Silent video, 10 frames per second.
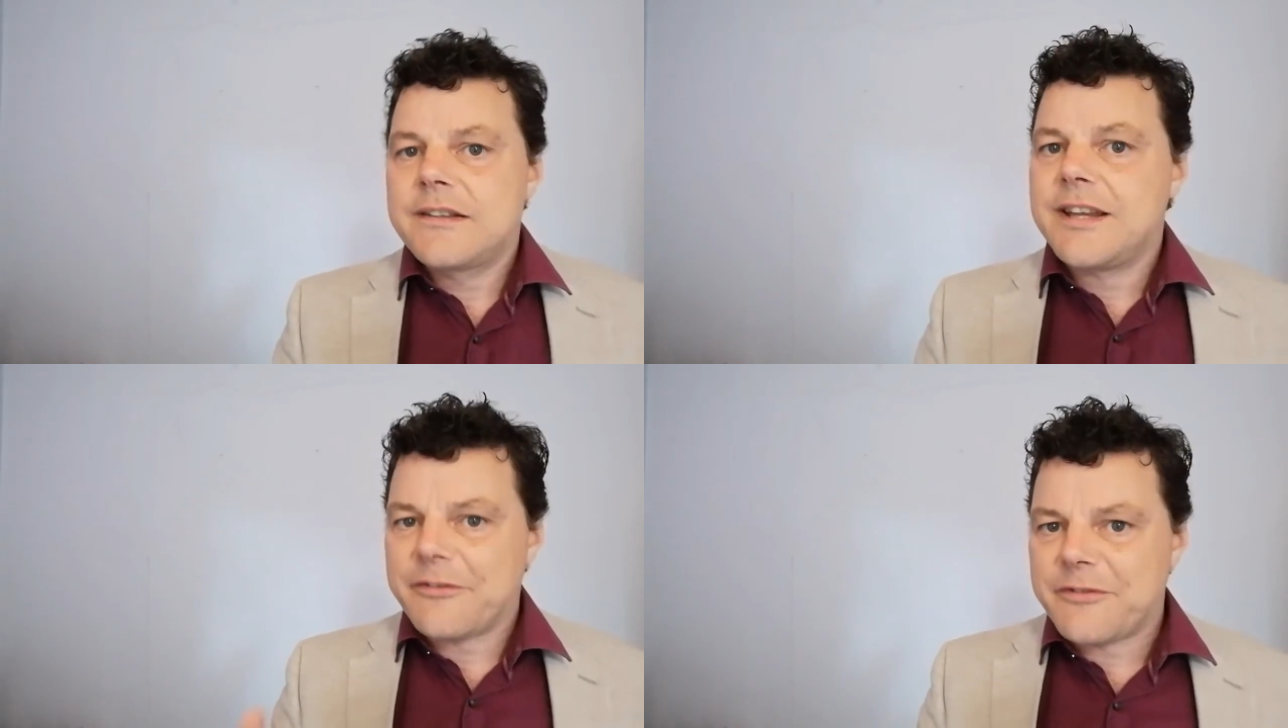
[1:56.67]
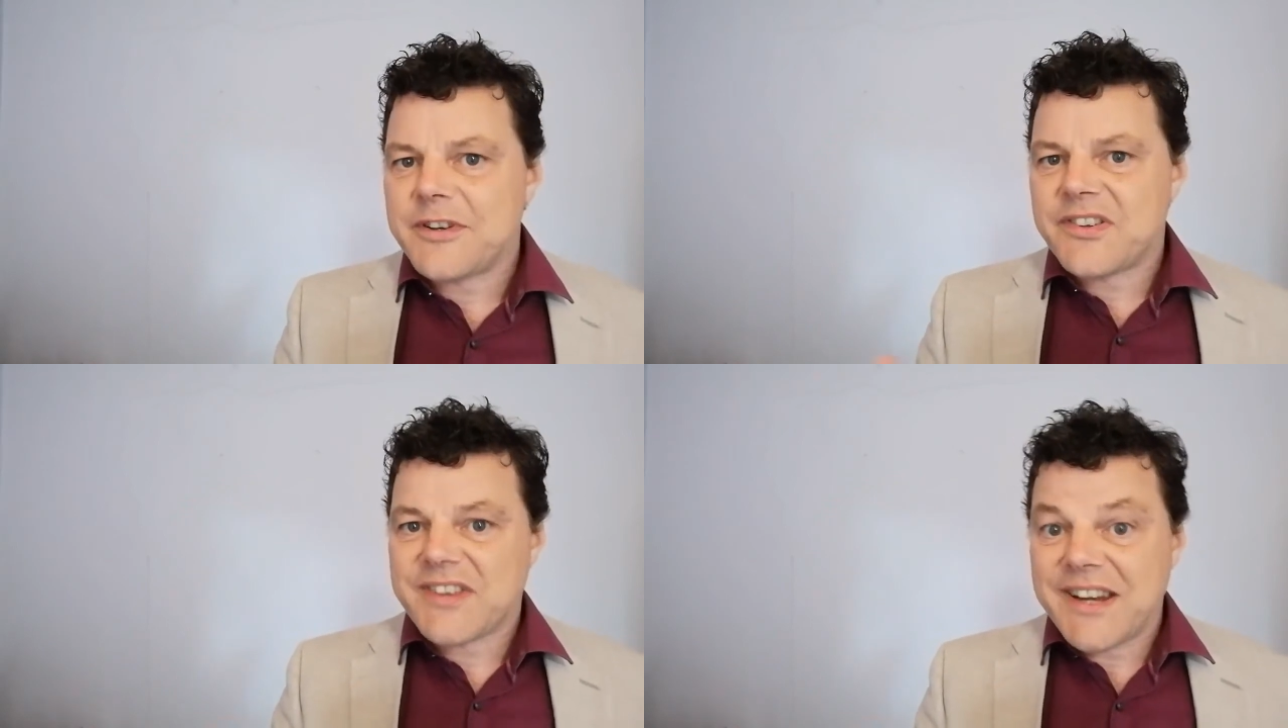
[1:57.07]

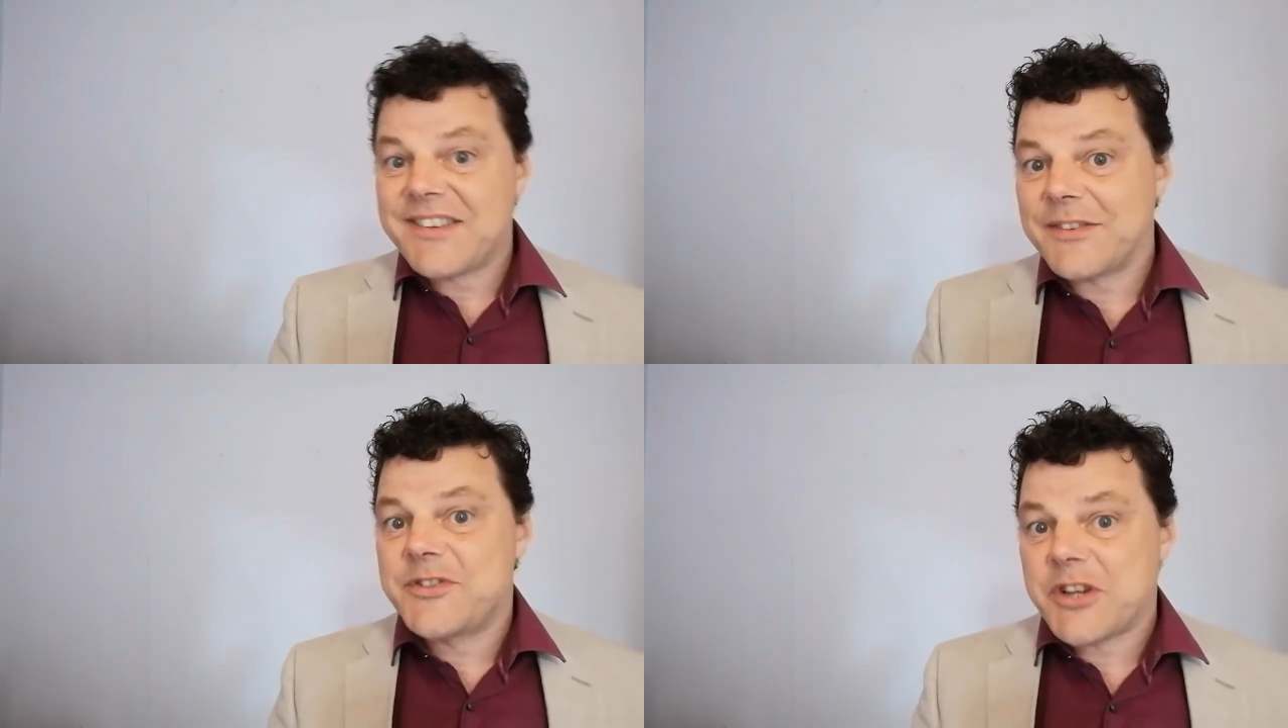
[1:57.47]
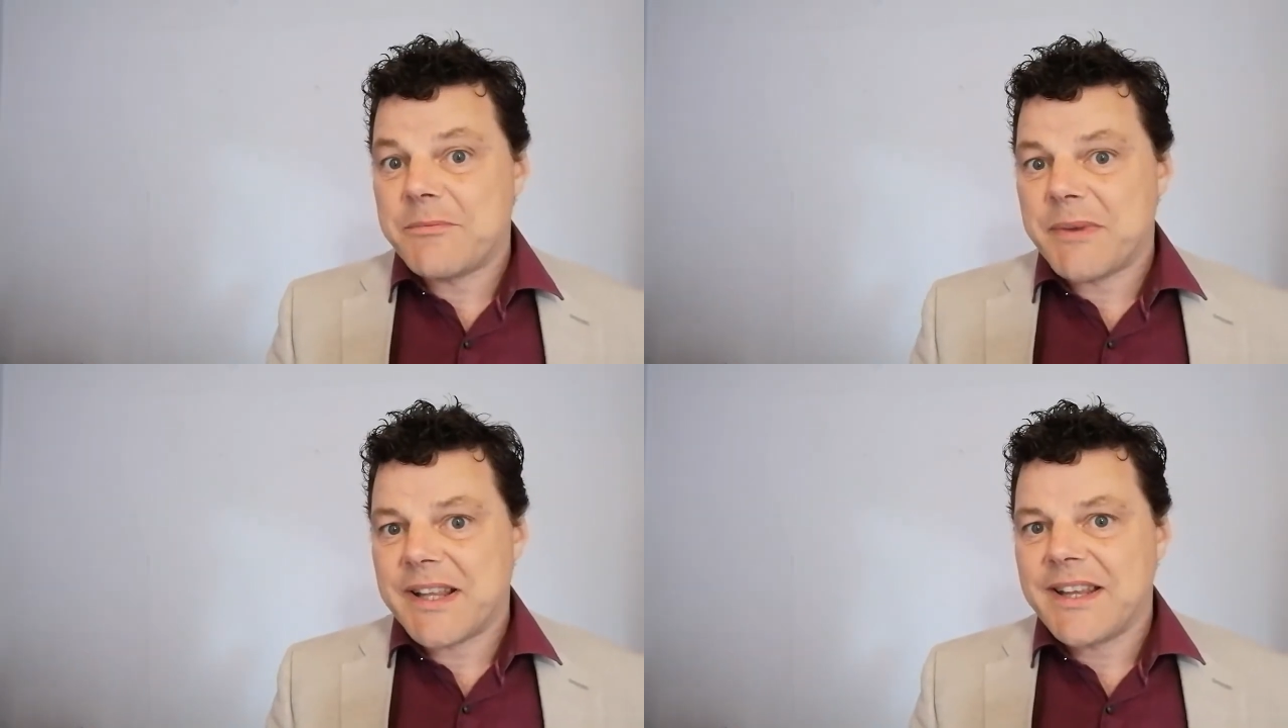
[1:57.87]
different states of
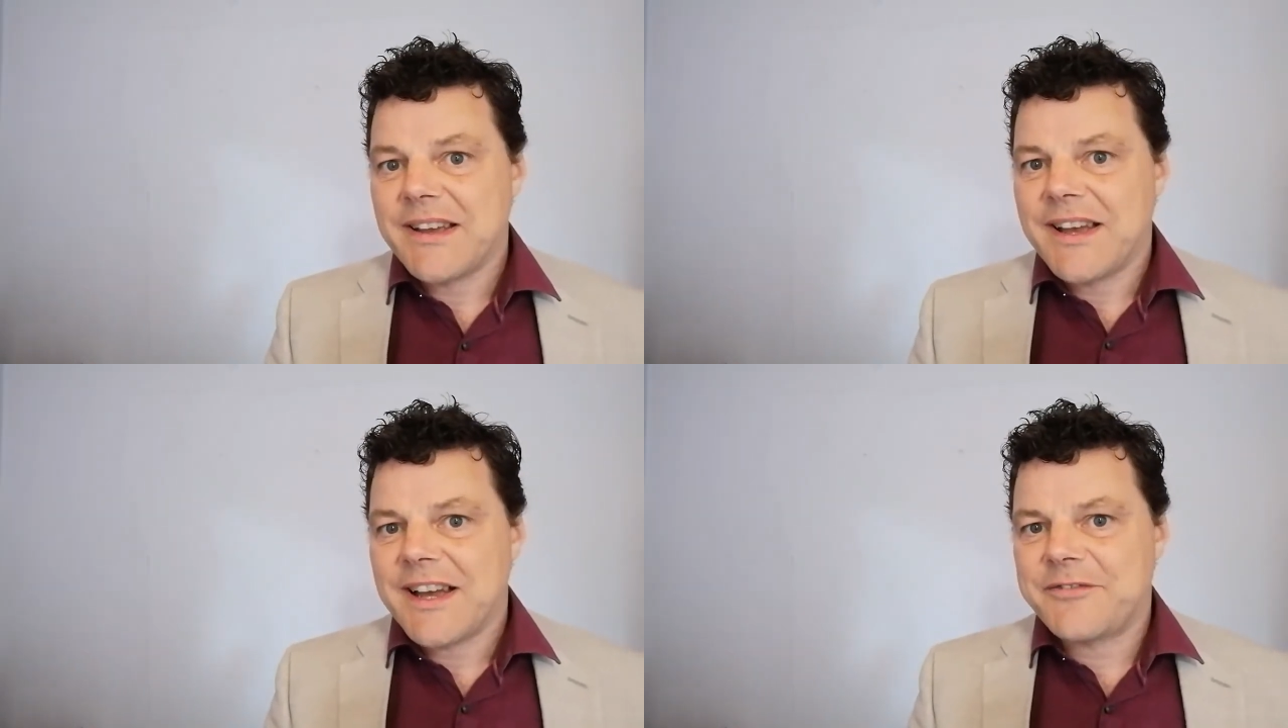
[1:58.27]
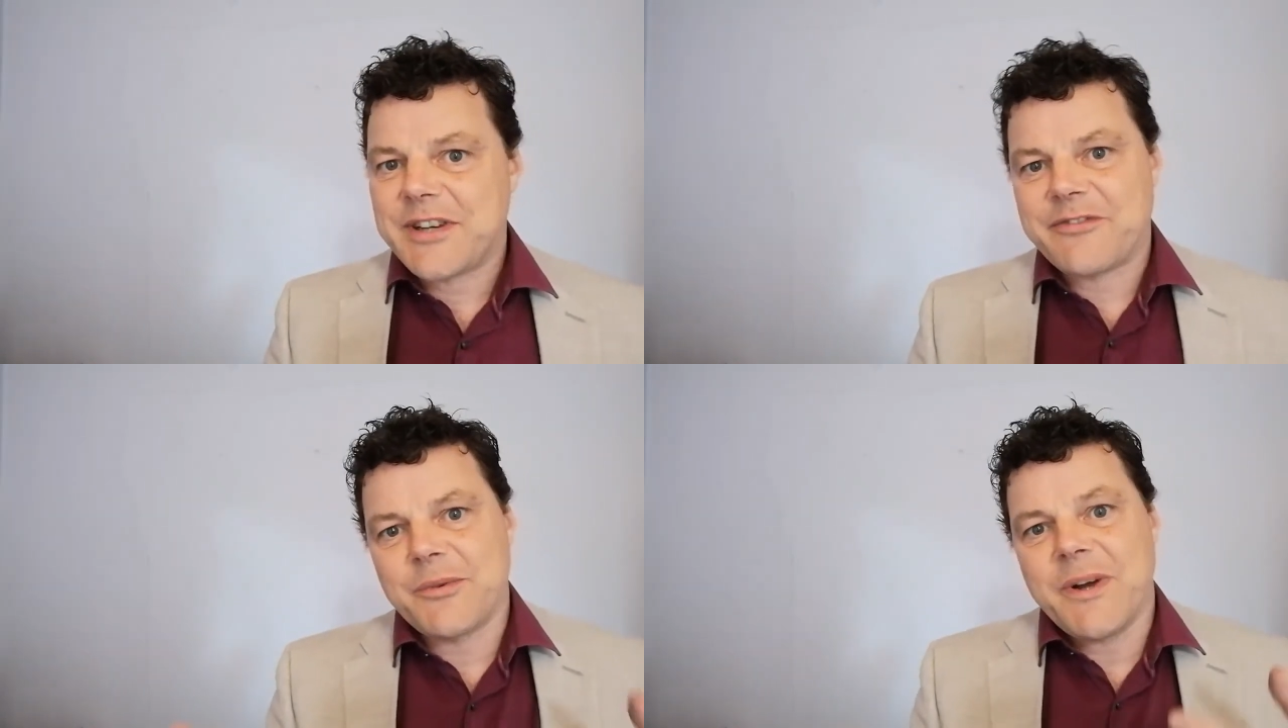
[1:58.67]
Germany have
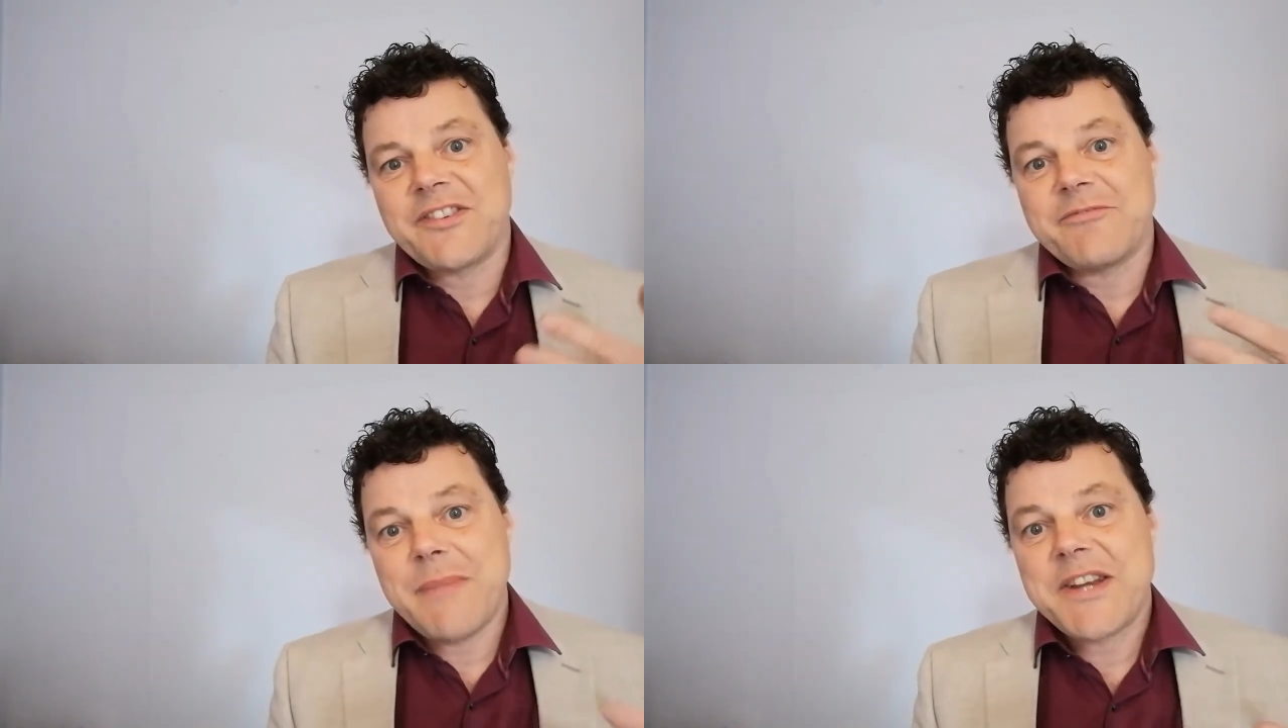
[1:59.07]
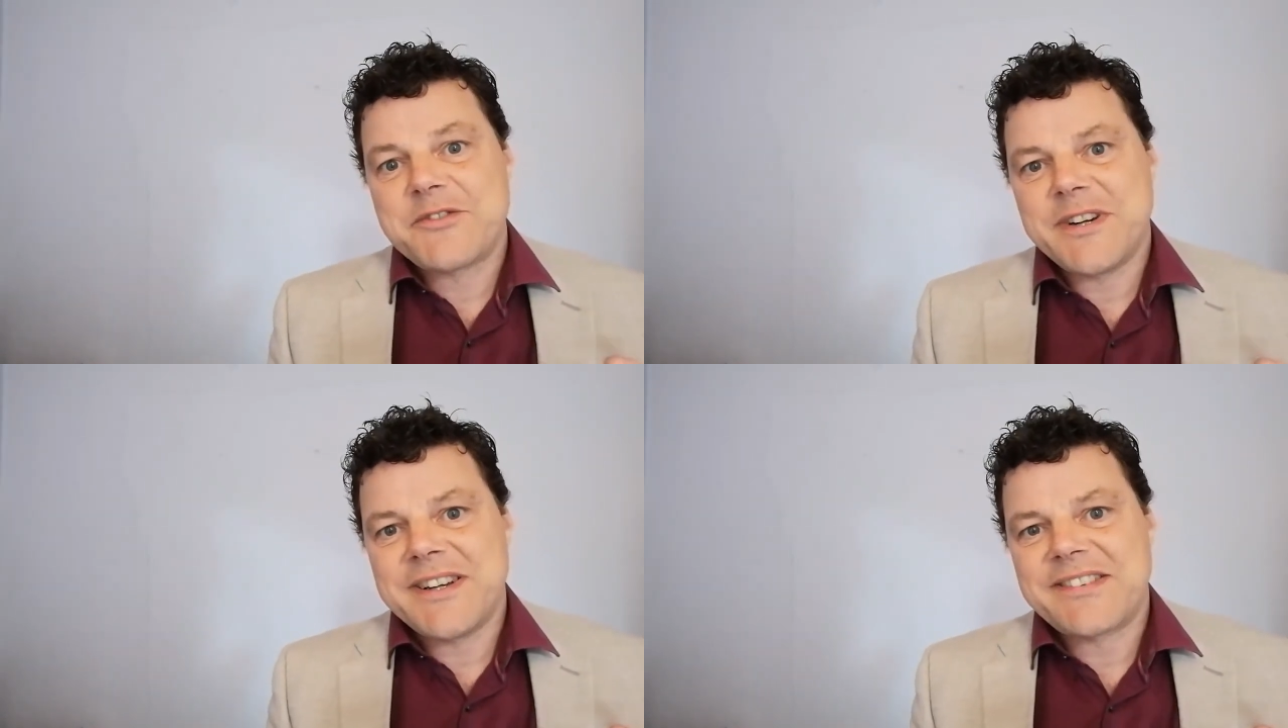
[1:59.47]
different ways of
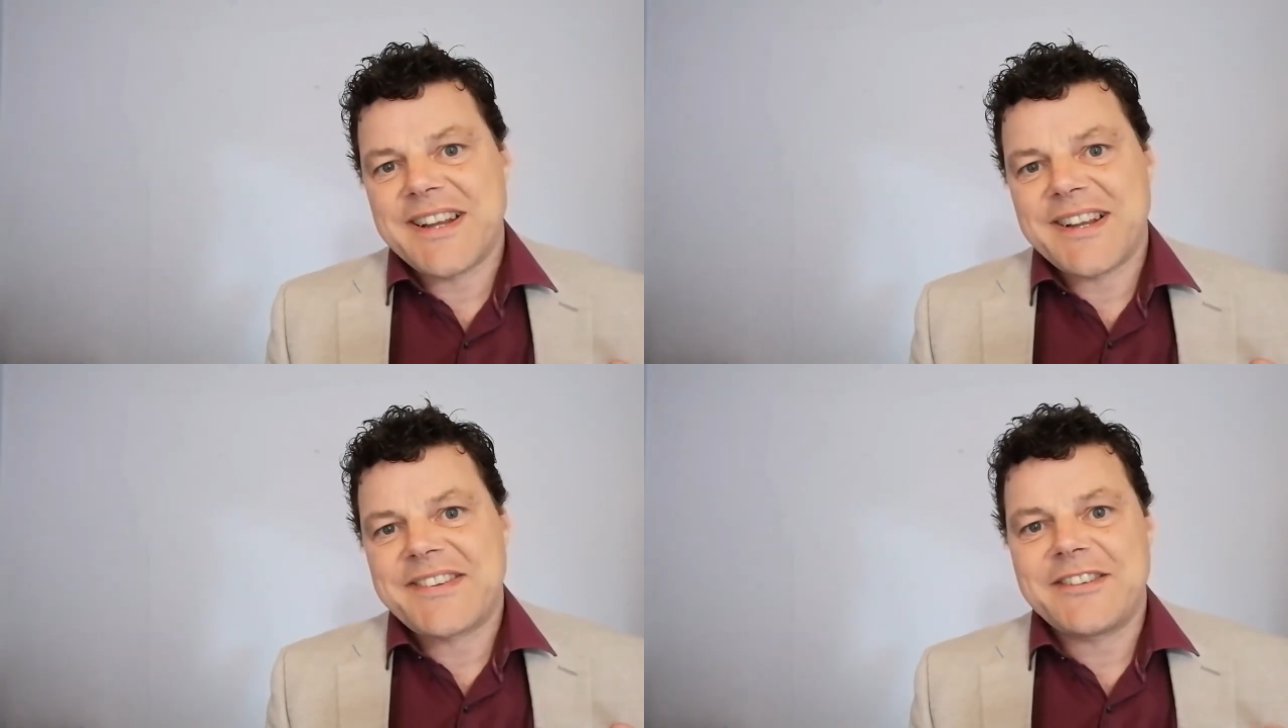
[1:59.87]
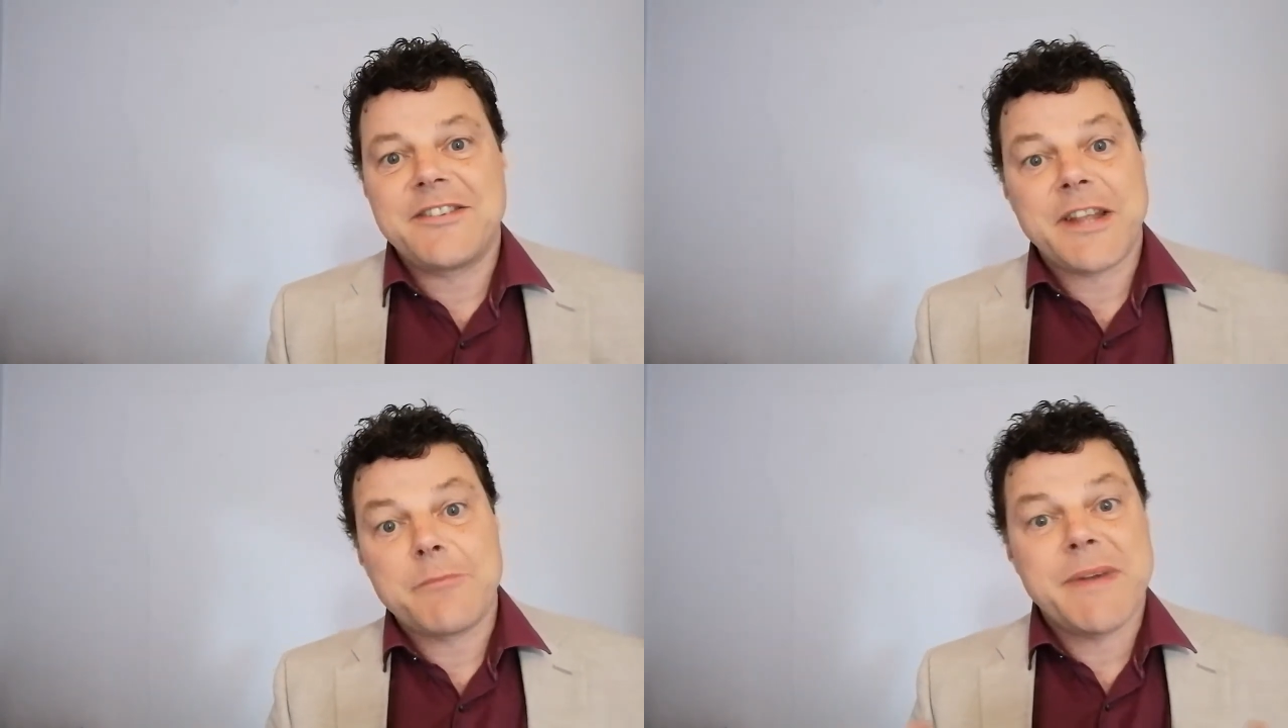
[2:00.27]
measuring dyslexia,
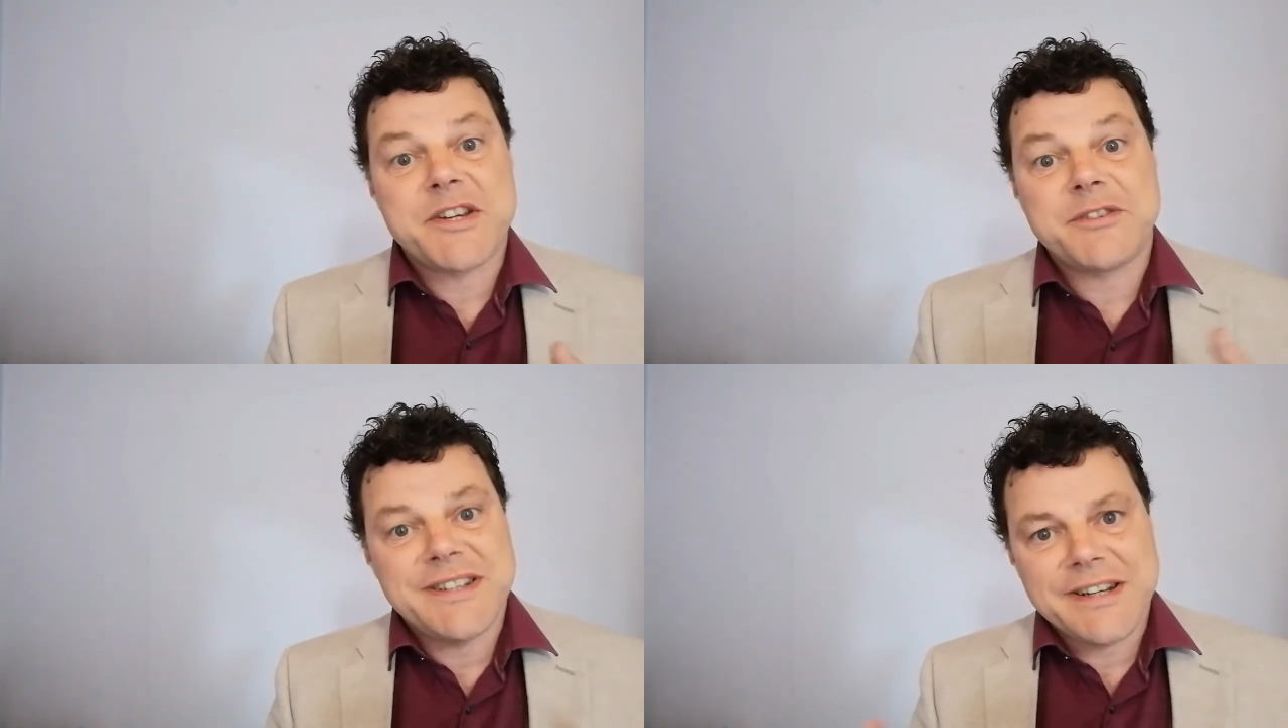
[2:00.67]
and they'll measure it